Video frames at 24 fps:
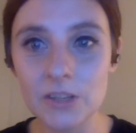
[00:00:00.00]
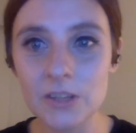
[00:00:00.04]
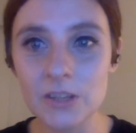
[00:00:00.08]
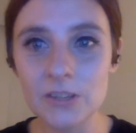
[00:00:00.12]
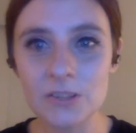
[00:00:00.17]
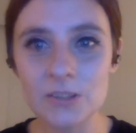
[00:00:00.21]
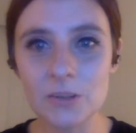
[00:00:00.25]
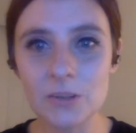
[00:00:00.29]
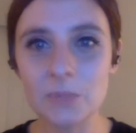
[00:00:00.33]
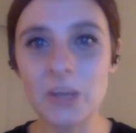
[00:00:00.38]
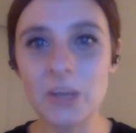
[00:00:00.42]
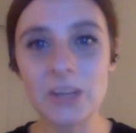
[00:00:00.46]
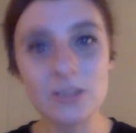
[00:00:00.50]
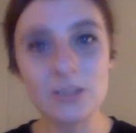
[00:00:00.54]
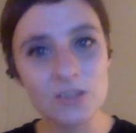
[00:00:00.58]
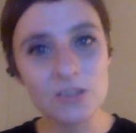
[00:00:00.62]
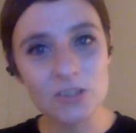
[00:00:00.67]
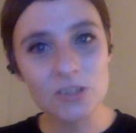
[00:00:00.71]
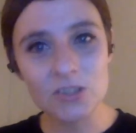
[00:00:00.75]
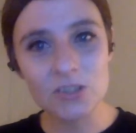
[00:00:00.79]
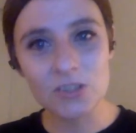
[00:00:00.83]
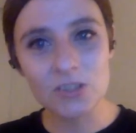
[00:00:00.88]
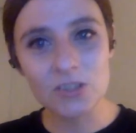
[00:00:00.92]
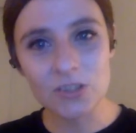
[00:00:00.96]
So I'm like,
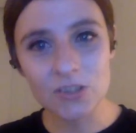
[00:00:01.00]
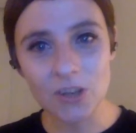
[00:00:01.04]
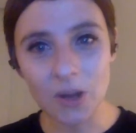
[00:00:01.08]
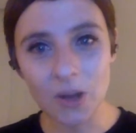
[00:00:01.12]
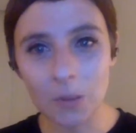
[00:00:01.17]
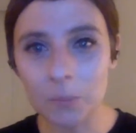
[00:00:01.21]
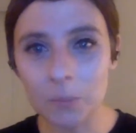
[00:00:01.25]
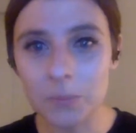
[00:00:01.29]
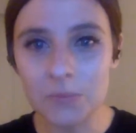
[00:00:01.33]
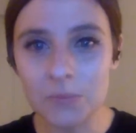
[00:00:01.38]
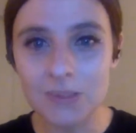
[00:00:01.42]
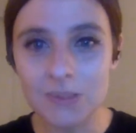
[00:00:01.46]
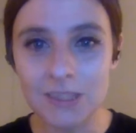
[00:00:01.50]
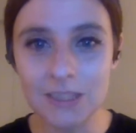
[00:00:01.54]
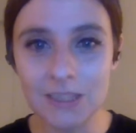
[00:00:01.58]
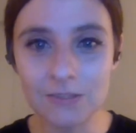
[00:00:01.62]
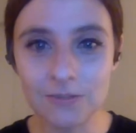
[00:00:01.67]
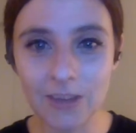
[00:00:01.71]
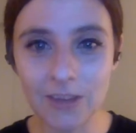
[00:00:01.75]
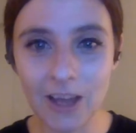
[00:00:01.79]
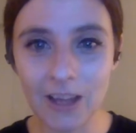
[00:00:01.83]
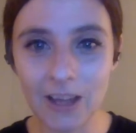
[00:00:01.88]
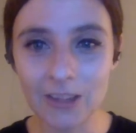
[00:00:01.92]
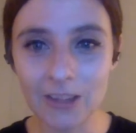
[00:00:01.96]
stop
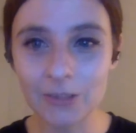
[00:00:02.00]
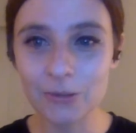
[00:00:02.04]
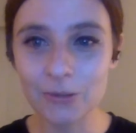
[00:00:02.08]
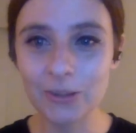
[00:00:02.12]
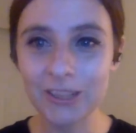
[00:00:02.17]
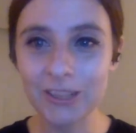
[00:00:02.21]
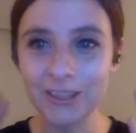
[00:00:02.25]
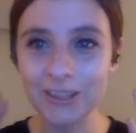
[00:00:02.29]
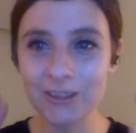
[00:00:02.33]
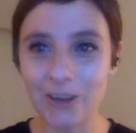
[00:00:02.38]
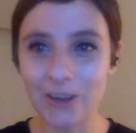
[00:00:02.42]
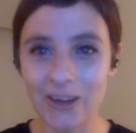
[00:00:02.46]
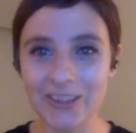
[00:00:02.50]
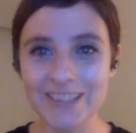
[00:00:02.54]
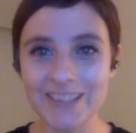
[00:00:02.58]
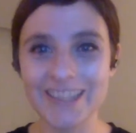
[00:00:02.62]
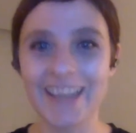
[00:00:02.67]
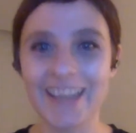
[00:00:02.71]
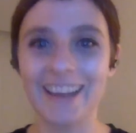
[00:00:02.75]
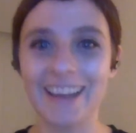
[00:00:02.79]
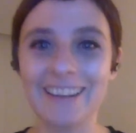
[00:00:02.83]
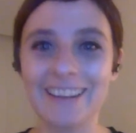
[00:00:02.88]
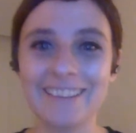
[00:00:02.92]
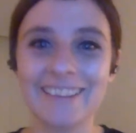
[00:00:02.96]
devaluing
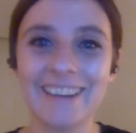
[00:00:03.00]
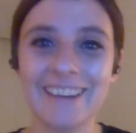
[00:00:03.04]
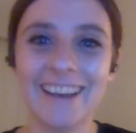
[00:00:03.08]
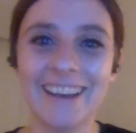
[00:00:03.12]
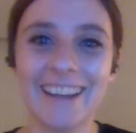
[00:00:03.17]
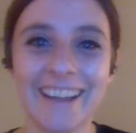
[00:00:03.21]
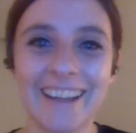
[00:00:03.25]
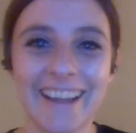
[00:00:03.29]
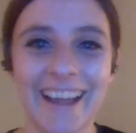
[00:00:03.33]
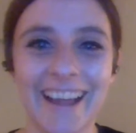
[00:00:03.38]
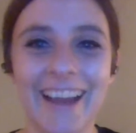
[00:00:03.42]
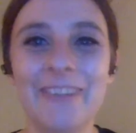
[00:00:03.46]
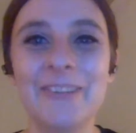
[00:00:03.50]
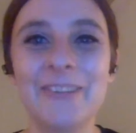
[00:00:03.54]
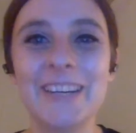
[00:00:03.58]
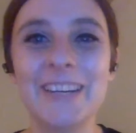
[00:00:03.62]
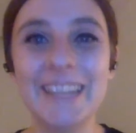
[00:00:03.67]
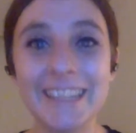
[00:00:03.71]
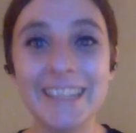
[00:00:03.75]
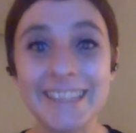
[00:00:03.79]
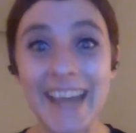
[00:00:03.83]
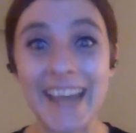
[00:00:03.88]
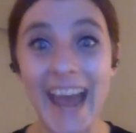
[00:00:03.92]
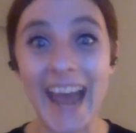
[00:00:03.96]
content. Like, we
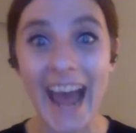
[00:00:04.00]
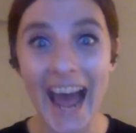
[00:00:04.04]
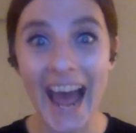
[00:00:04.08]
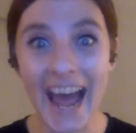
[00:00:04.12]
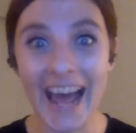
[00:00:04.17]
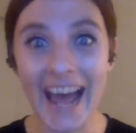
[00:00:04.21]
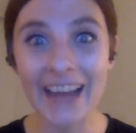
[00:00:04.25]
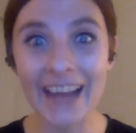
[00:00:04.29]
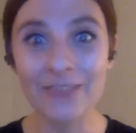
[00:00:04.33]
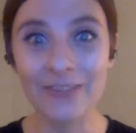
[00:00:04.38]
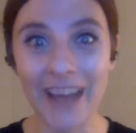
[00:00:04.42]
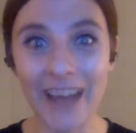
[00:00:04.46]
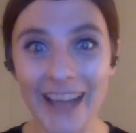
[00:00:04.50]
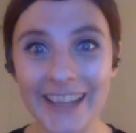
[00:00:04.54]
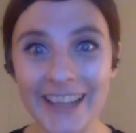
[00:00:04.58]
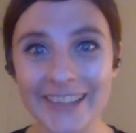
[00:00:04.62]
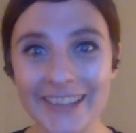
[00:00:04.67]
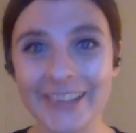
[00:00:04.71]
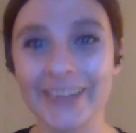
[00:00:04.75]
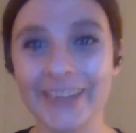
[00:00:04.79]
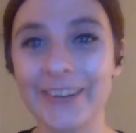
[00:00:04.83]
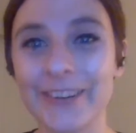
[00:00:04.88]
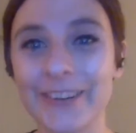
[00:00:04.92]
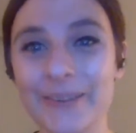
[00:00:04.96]
need to add
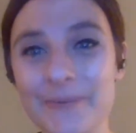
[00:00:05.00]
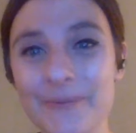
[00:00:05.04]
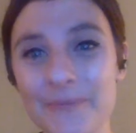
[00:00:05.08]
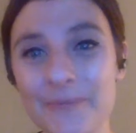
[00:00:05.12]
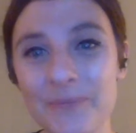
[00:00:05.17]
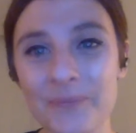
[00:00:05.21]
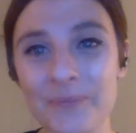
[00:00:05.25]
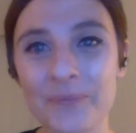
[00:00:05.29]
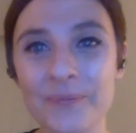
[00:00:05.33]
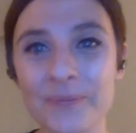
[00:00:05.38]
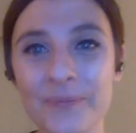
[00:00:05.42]
value.